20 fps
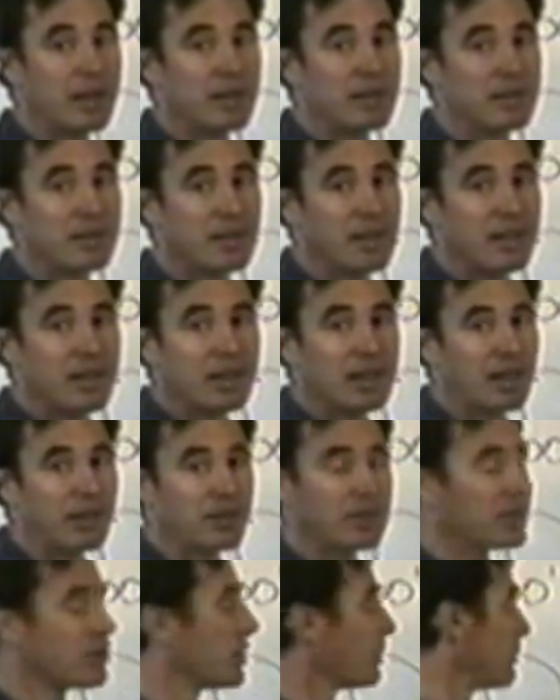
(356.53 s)
There's
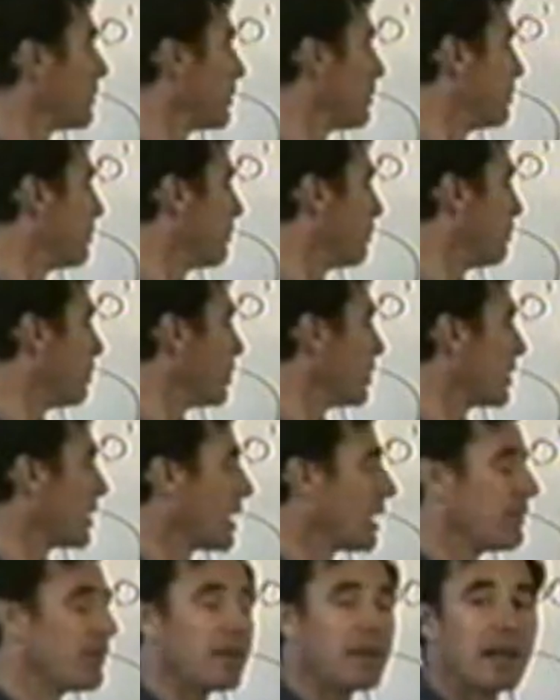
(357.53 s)
nothing to stop you pulling
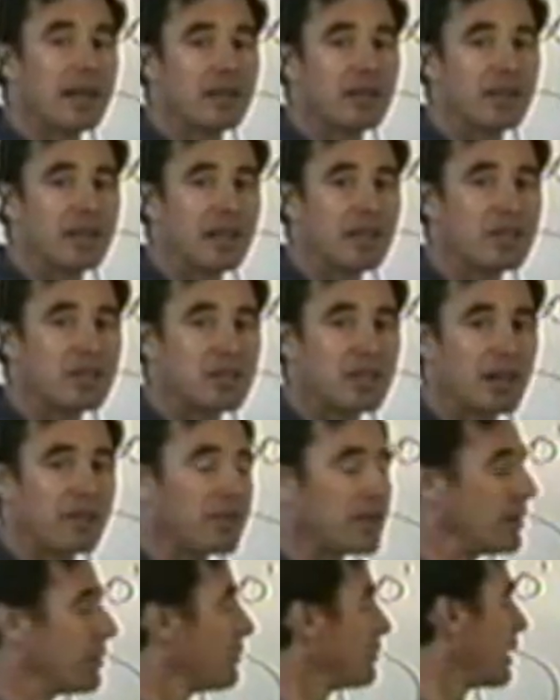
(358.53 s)
over that to get yourself
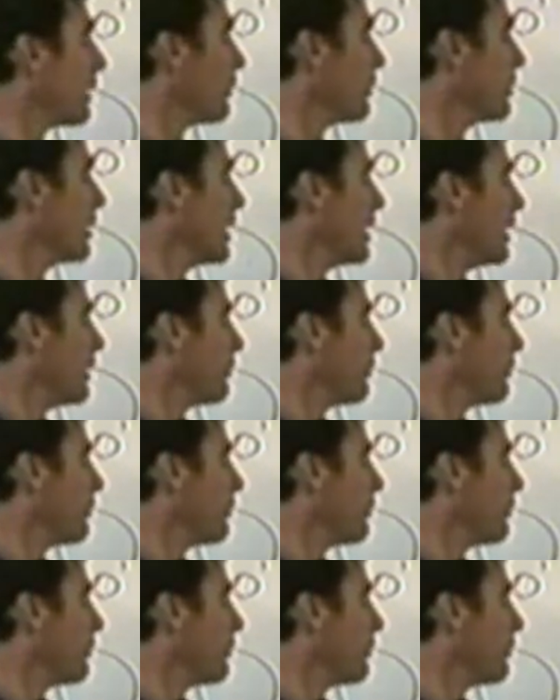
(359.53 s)
out of trouble,